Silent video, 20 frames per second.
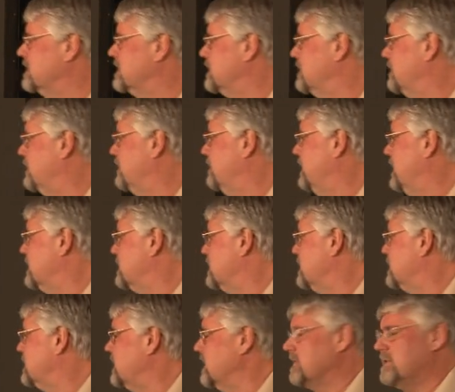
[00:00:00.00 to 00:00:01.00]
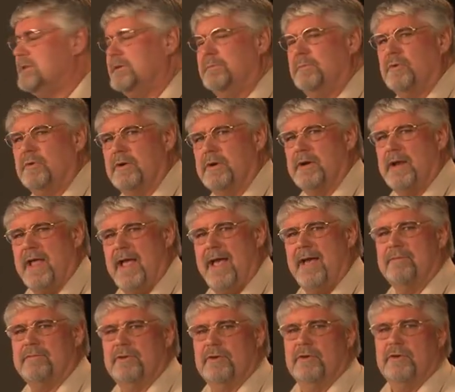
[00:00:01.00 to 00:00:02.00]
It's a, it's a system or an
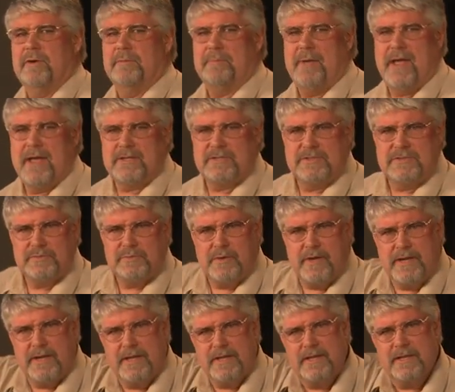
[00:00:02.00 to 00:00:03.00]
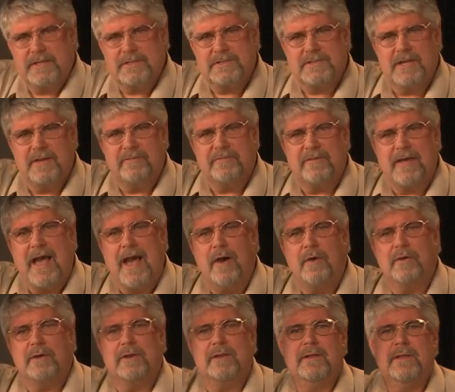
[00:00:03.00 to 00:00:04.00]
avenue, a passageway to get stuff
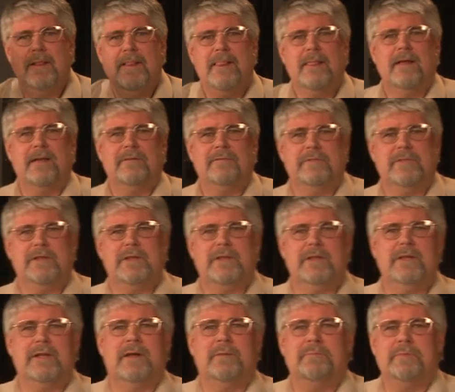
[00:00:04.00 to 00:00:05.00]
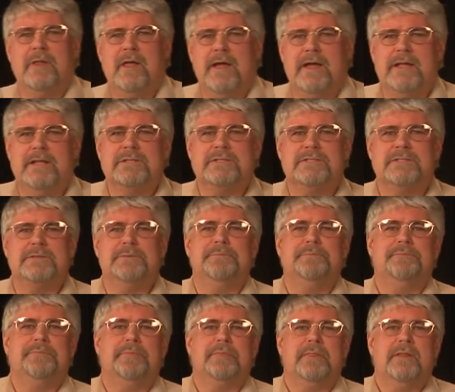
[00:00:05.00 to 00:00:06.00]
out of the appliance
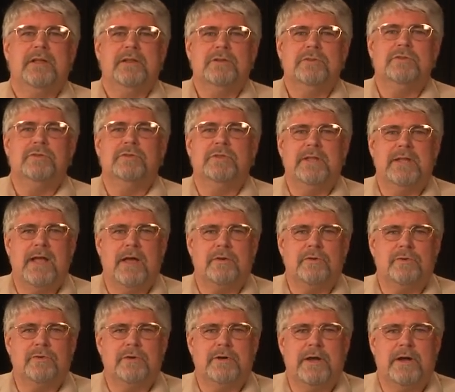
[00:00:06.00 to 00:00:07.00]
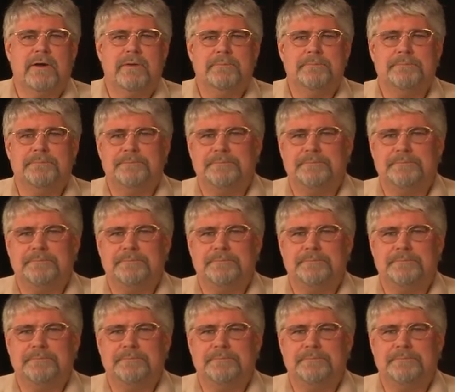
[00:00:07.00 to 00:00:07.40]
to the outdoor air